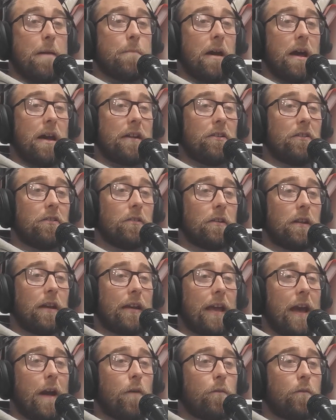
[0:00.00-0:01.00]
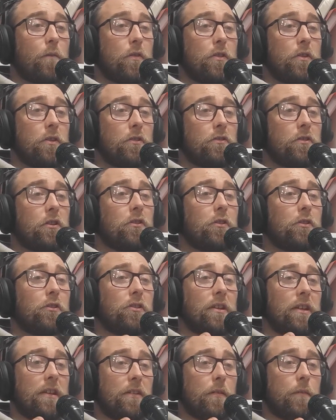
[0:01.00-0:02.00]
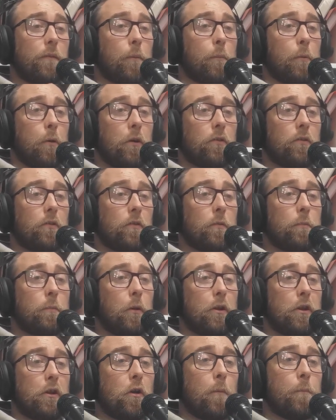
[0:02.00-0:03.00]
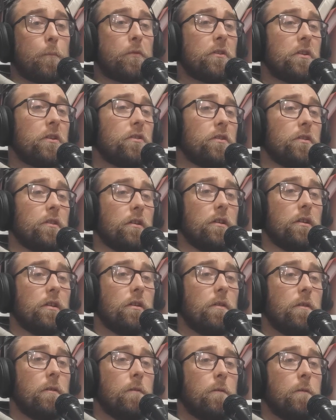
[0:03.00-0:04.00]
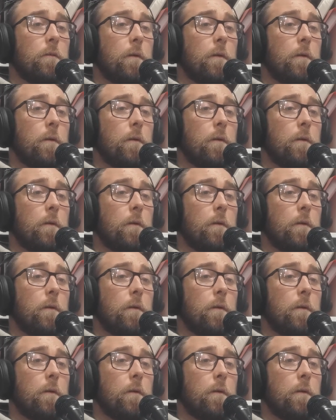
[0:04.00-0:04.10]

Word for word: BMI doesn't account for the subtleties of a person's body composition.